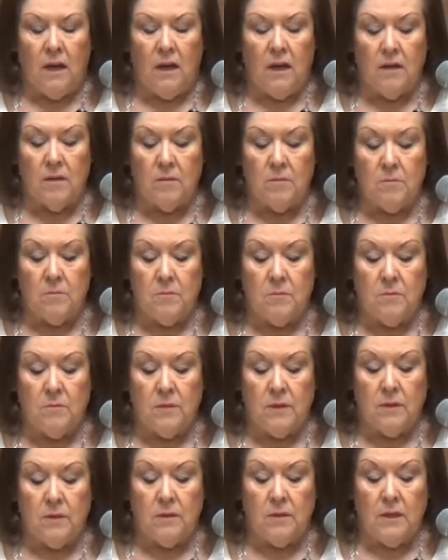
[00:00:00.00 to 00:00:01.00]
Um,
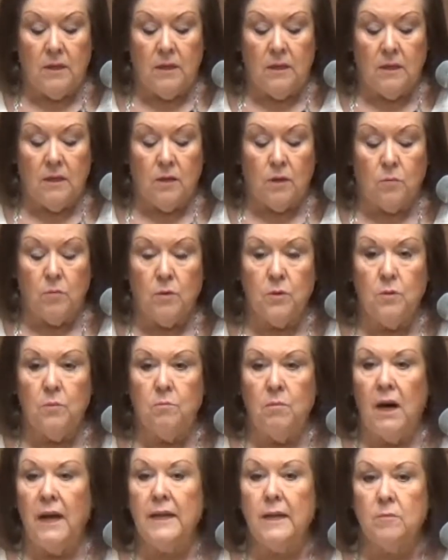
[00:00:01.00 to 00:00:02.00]
in a
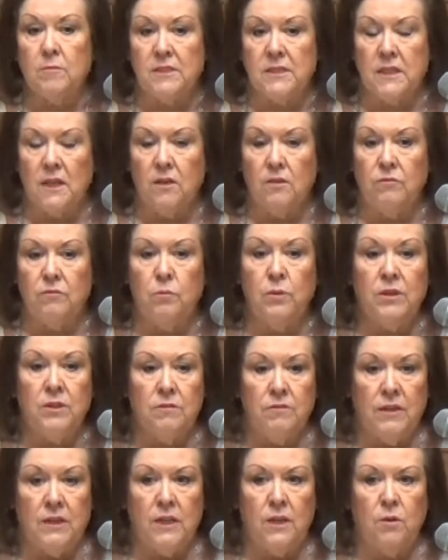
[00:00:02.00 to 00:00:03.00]
room by himself with
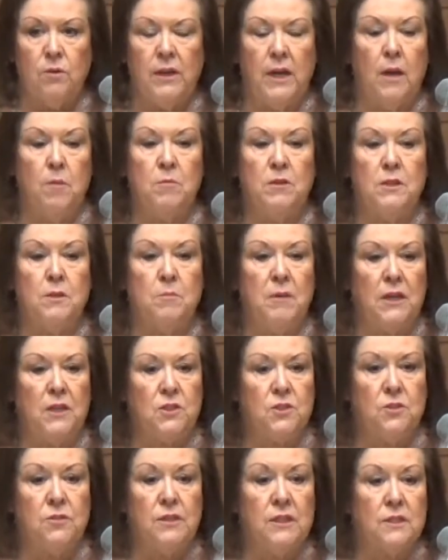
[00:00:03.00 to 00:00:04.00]
a video camera to make
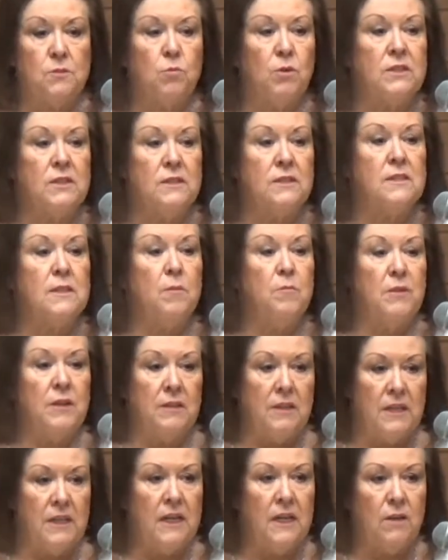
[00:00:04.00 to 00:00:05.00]
sure this wasn't
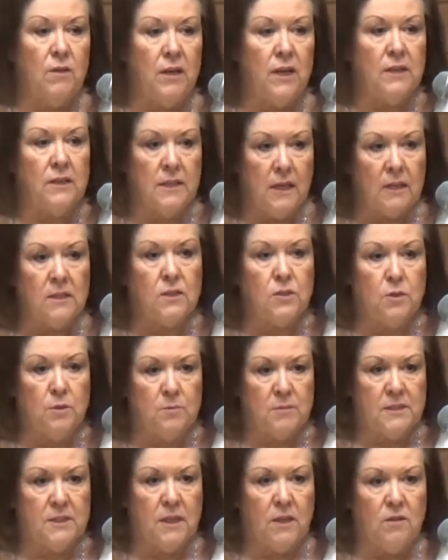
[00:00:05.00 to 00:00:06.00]
something that he had done to
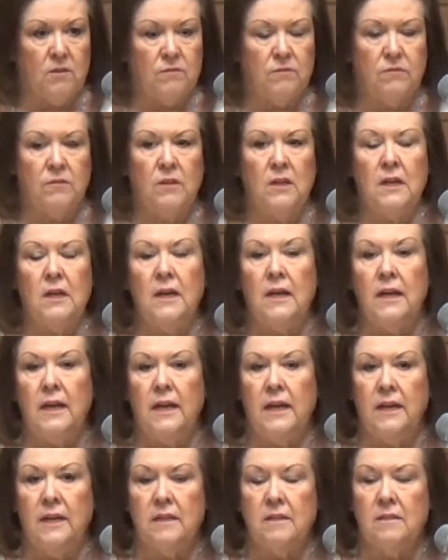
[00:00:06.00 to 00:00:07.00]
himself.
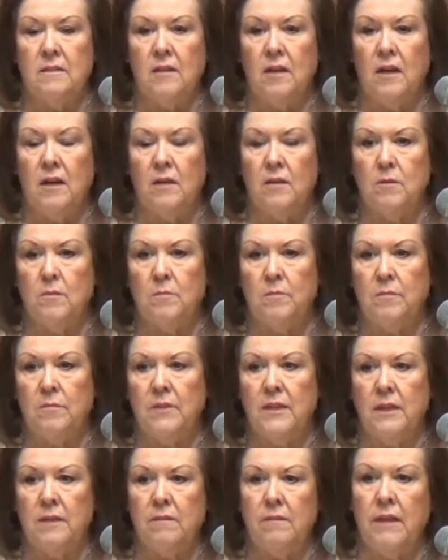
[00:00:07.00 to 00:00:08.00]
And um,
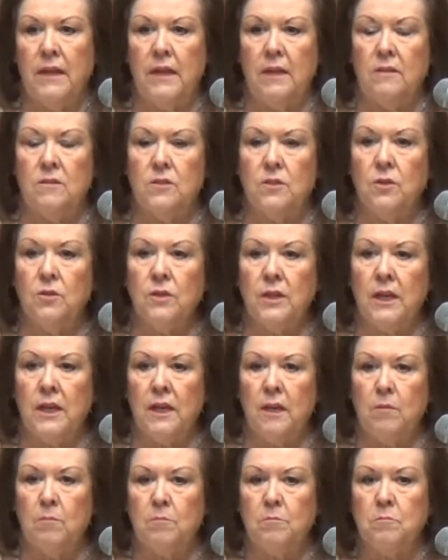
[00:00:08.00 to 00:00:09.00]
then they took
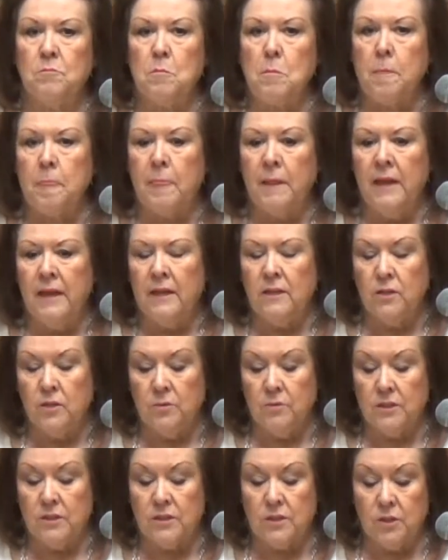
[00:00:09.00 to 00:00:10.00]
him
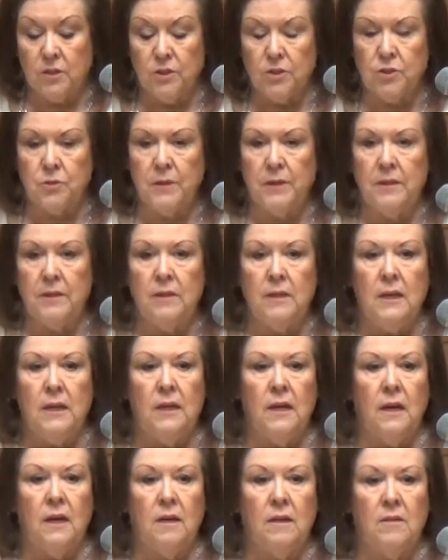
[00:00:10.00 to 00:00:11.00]
into a surgery.
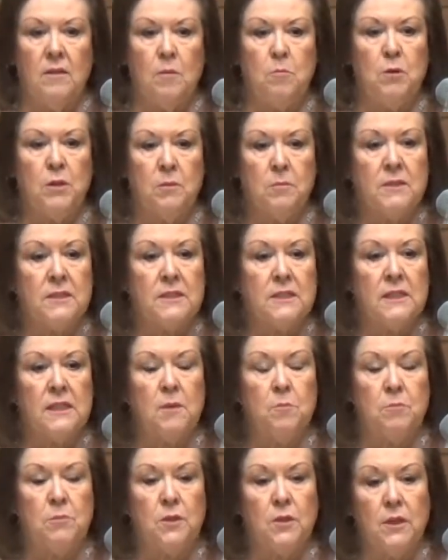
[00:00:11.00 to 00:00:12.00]
Uh, they put him to
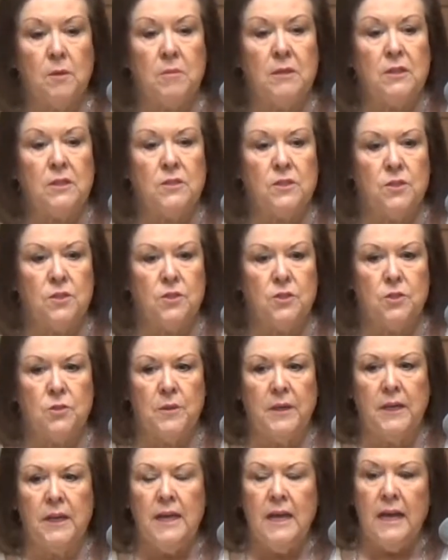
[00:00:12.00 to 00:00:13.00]
sleep, took him into
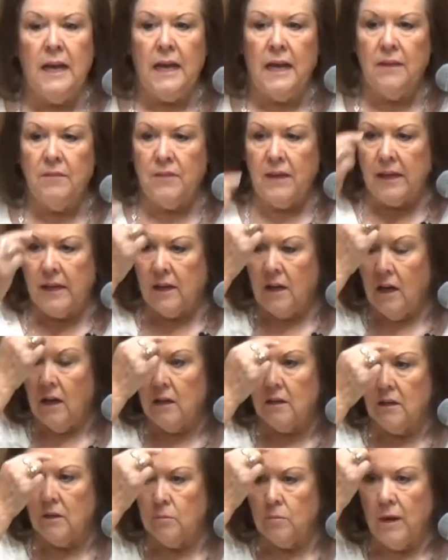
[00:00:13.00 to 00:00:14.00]
surgery, and they
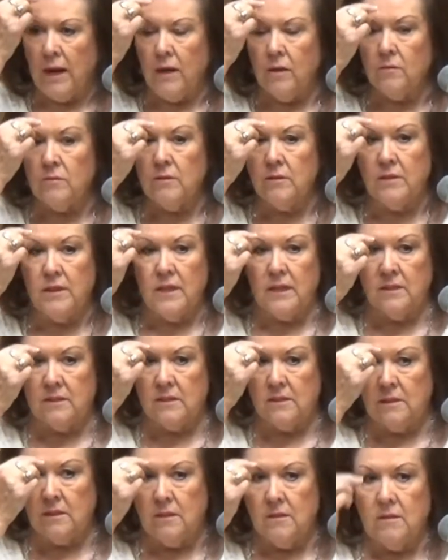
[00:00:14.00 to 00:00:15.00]
cut around
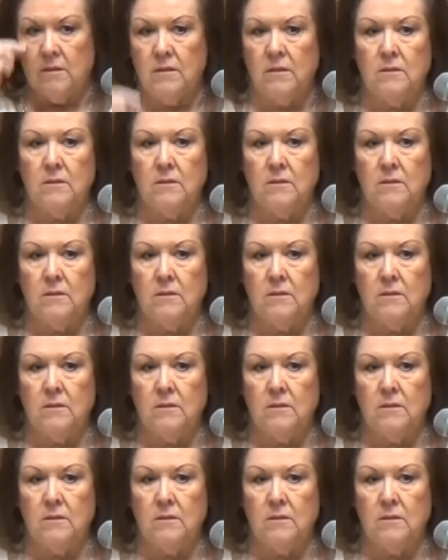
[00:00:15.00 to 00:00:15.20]
this